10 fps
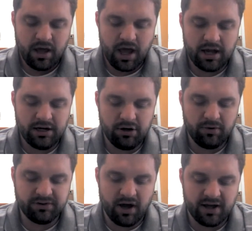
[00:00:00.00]
I need to
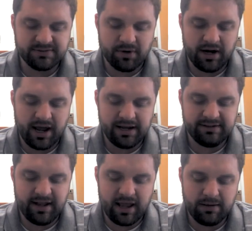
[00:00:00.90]
know what the Aswan High
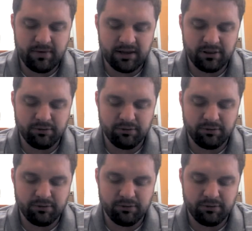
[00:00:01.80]
Dam and the